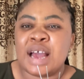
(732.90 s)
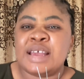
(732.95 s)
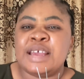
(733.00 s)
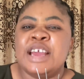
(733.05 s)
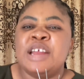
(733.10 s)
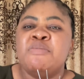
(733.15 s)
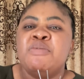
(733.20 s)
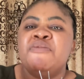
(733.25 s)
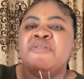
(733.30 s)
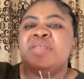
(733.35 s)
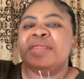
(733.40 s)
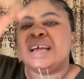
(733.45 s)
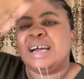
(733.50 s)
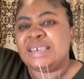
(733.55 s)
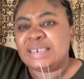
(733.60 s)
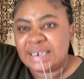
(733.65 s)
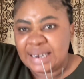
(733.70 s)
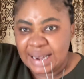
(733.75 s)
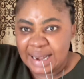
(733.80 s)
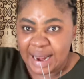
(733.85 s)
You're removing
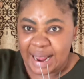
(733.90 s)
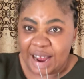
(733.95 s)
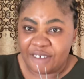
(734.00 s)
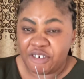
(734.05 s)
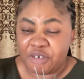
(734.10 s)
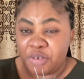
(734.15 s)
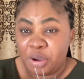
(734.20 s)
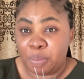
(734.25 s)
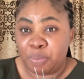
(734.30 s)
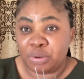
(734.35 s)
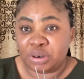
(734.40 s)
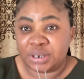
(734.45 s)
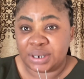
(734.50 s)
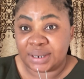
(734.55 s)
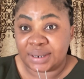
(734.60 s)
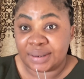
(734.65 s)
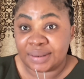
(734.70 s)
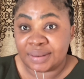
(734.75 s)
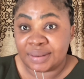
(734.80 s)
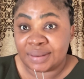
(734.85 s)
that delay out from your
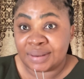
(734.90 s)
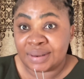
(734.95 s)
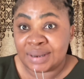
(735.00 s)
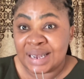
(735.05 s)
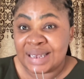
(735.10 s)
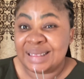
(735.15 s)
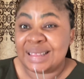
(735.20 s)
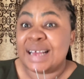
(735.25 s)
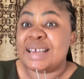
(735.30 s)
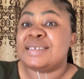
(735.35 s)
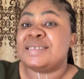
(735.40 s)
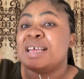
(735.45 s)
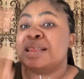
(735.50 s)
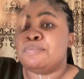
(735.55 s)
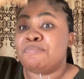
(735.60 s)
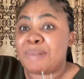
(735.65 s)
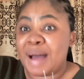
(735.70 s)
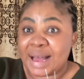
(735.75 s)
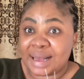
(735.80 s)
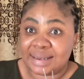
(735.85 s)
body. That
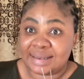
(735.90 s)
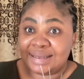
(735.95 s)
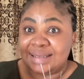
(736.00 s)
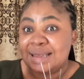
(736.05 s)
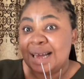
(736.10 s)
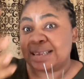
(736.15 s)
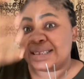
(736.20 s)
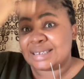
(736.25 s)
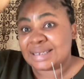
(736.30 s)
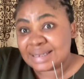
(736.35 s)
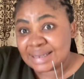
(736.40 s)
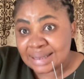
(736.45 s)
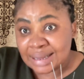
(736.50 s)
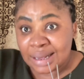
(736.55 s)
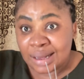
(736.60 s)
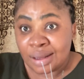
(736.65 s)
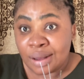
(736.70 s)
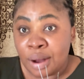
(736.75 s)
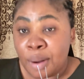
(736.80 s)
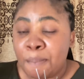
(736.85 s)
setback, that's
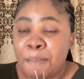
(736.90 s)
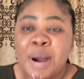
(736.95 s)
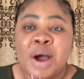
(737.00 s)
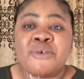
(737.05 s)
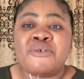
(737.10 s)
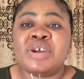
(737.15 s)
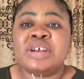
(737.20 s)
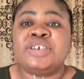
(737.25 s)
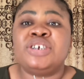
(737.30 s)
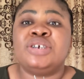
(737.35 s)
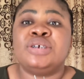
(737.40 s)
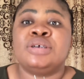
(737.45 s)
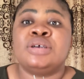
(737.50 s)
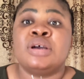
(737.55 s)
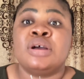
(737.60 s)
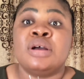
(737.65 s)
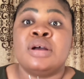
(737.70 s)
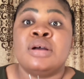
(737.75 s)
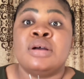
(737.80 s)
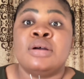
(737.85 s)
marriage
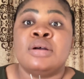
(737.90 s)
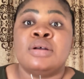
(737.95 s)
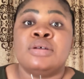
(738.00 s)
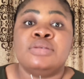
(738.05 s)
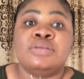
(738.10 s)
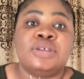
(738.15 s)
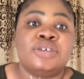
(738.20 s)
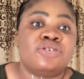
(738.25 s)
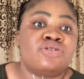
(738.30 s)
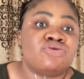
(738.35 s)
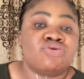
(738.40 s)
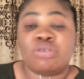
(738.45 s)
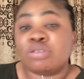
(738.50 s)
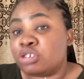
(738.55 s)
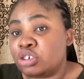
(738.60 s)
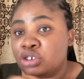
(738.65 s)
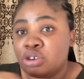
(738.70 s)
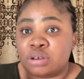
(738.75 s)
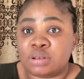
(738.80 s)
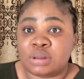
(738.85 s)

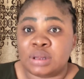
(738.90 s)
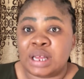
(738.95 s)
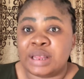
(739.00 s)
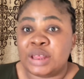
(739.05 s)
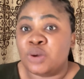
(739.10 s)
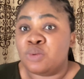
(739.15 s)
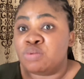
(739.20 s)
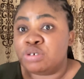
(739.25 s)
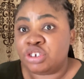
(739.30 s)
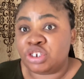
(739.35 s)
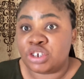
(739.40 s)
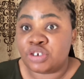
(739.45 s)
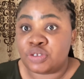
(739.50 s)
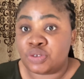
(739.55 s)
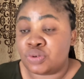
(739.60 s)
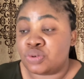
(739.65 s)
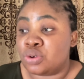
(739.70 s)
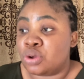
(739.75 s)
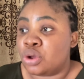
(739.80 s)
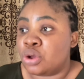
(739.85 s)
destruction that they
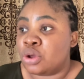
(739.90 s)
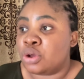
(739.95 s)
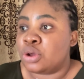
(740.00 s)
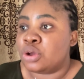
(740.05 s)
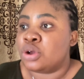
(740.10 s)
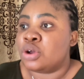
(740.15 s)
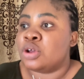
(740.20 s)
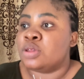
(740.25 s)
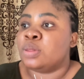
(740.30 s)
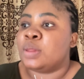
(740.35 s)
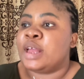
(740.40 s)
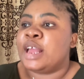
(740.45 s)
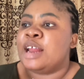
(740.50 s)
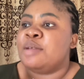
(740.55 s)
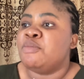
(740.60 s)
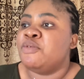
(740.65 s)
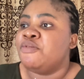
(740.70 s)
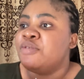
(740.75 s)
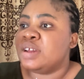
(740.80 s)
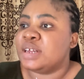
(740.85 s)
wishes you, that you're
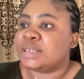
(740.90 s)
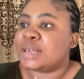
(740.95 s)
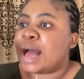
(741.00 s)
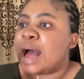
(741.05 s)
removing it.